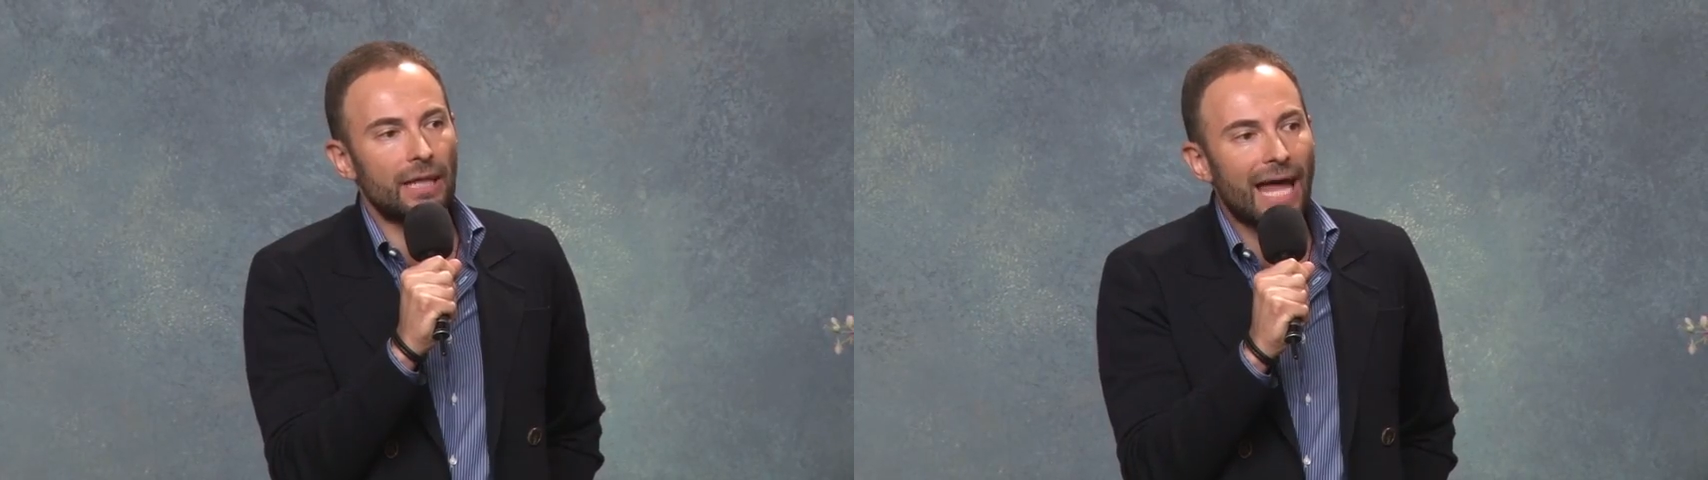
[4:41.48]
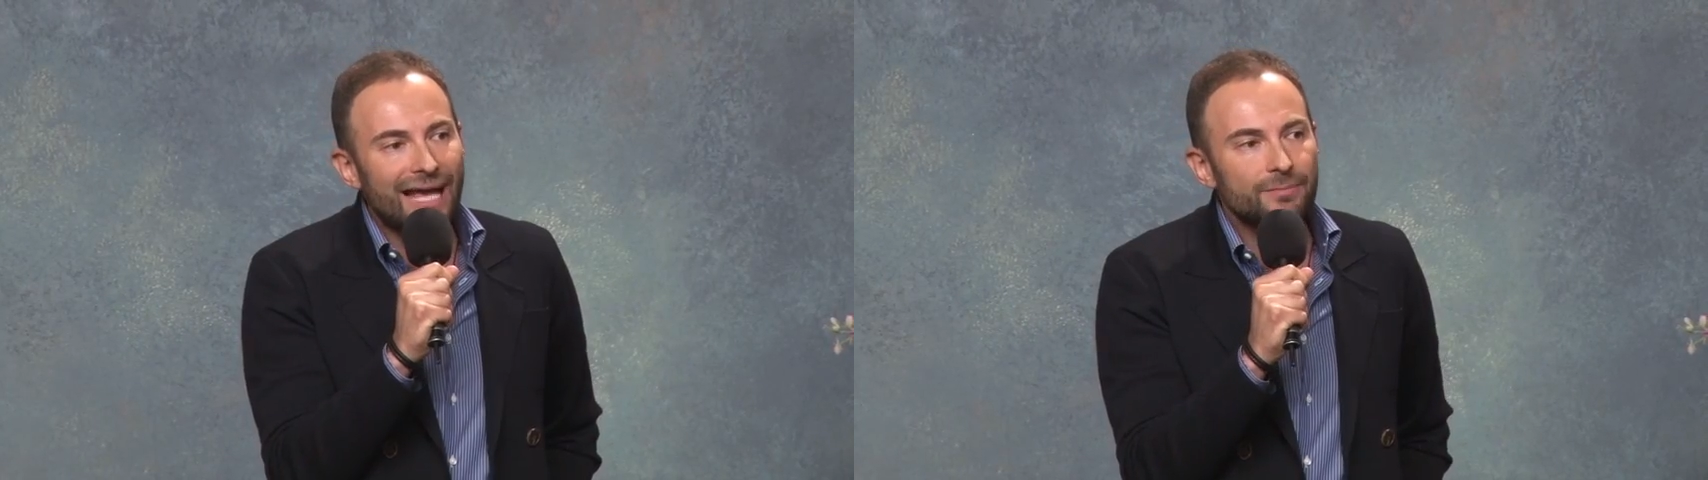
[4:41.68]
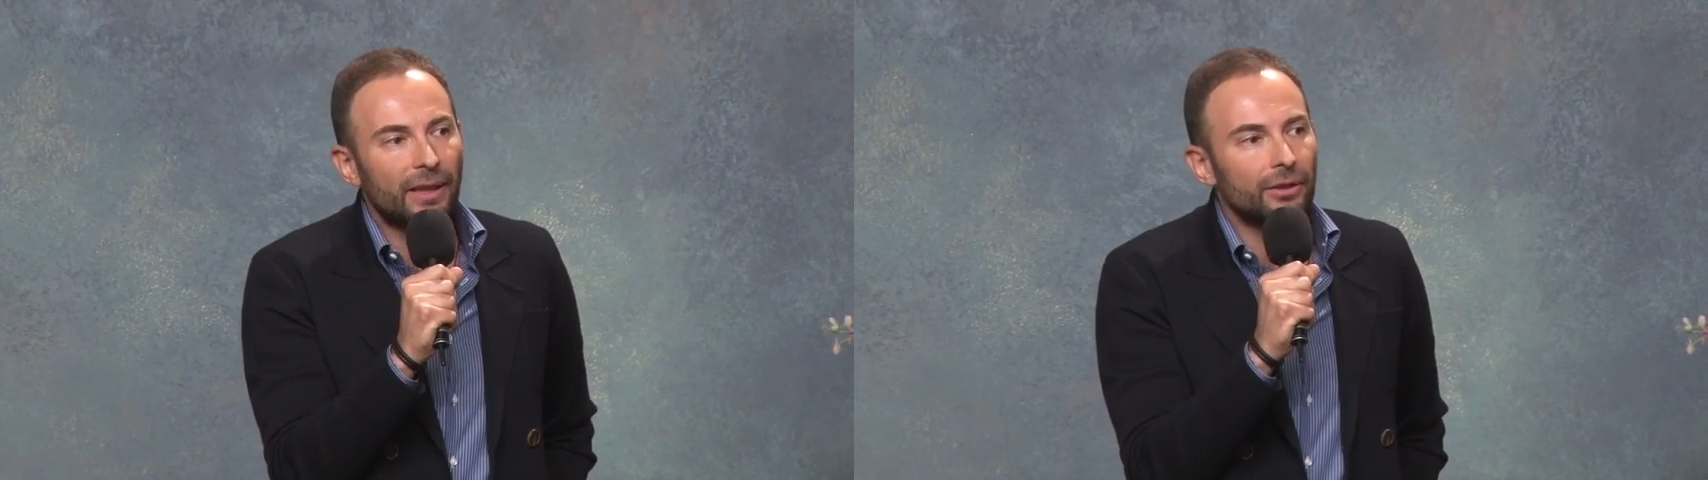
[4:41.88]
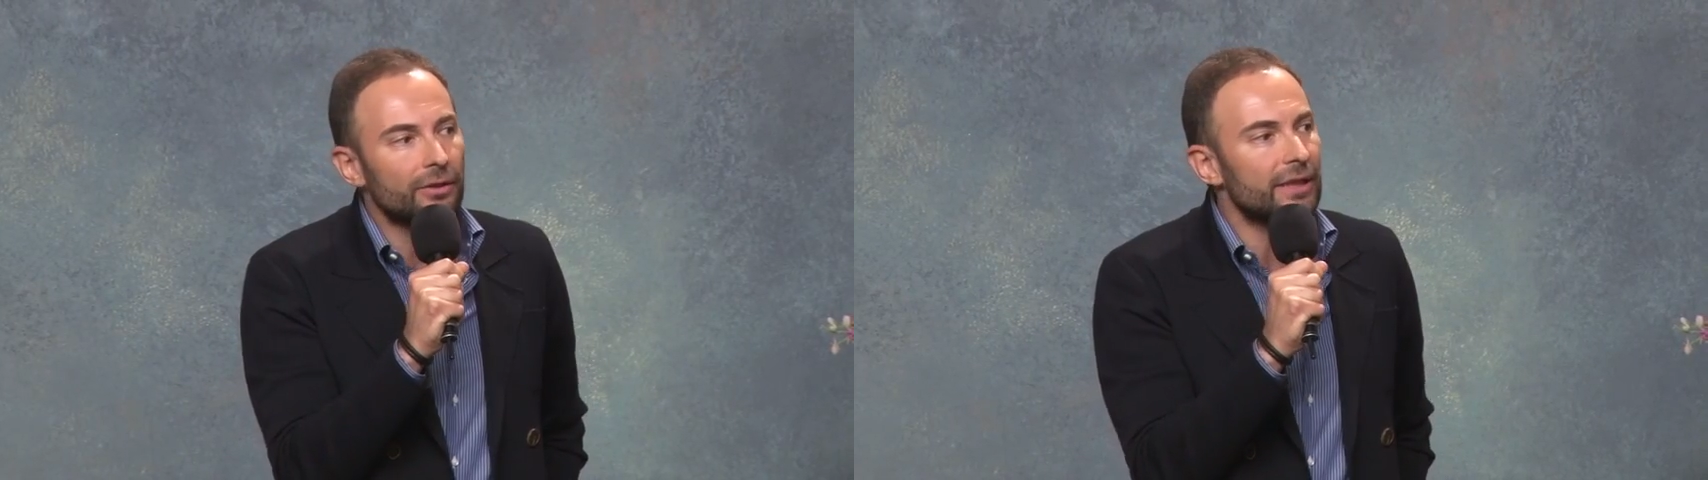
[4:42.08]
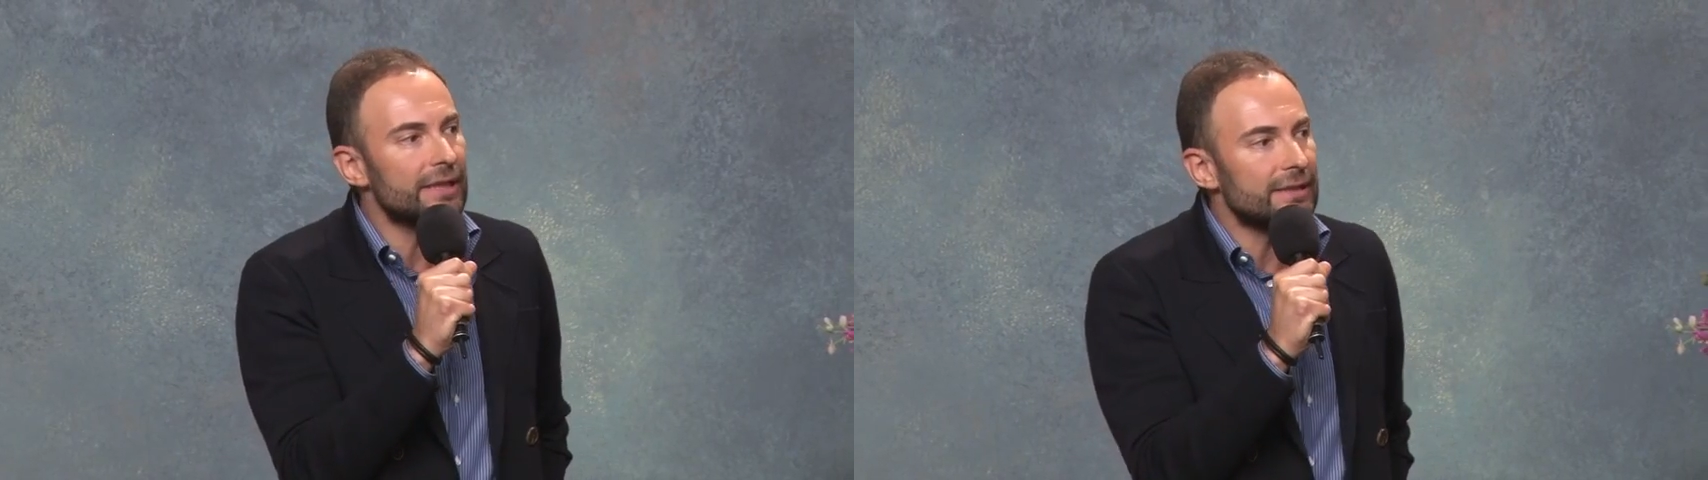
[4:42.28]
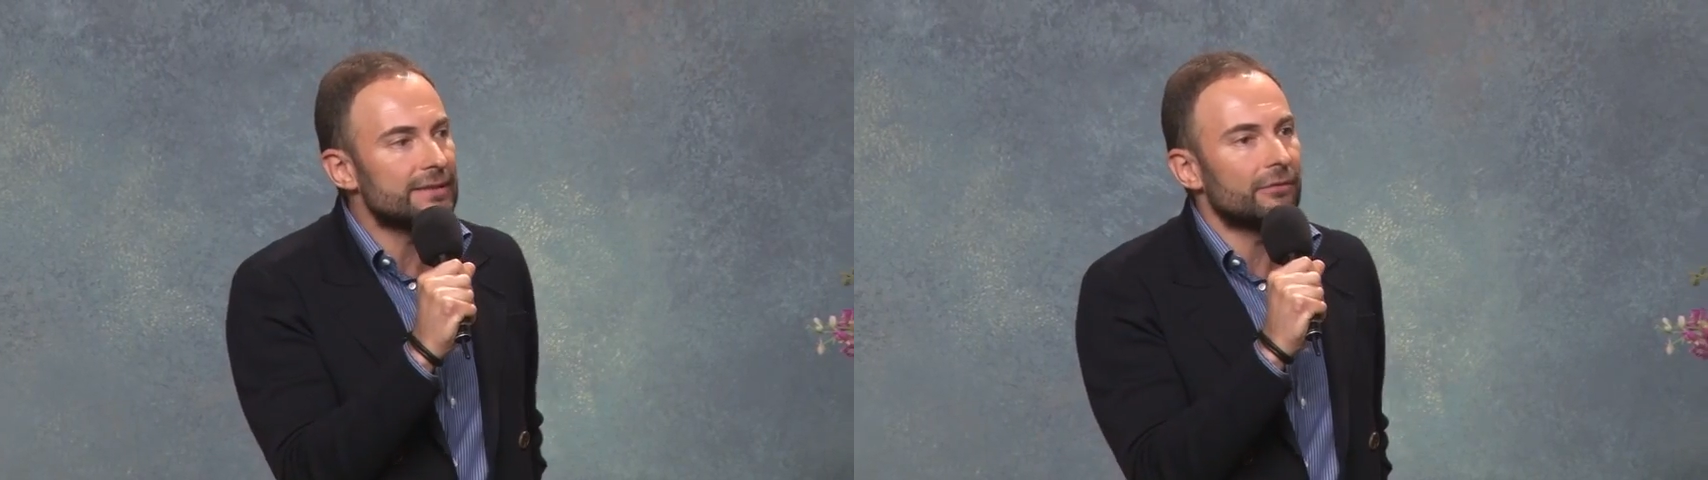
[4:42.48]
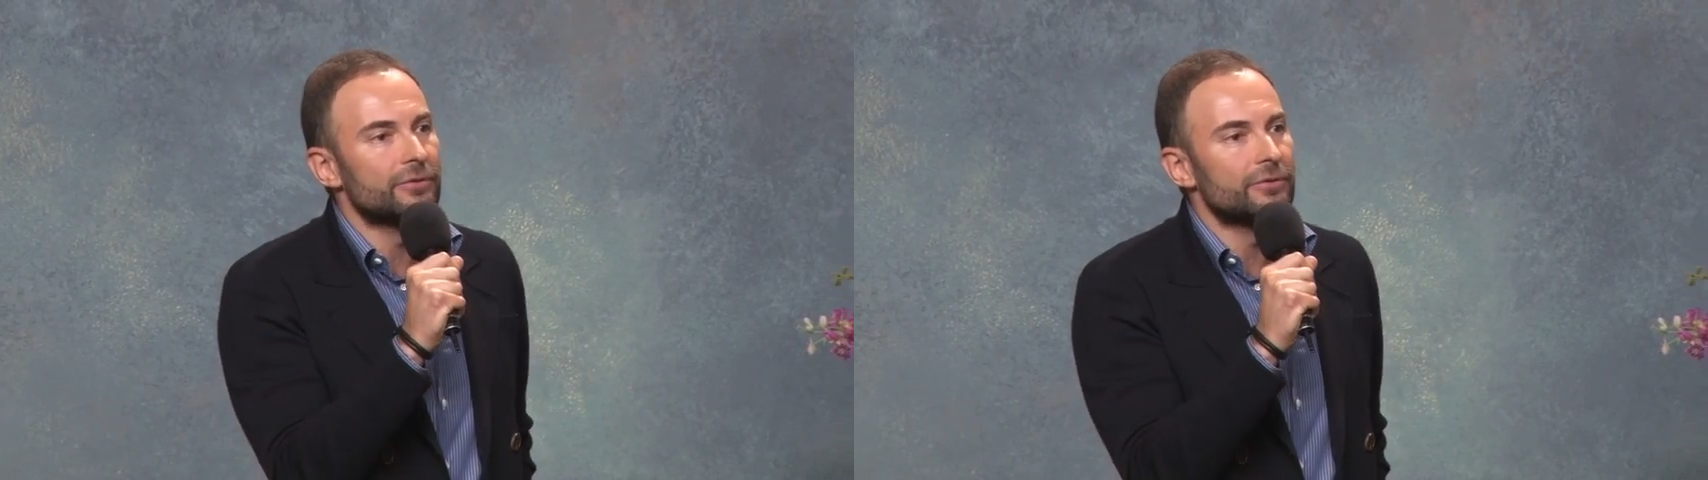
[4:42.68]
last but not least,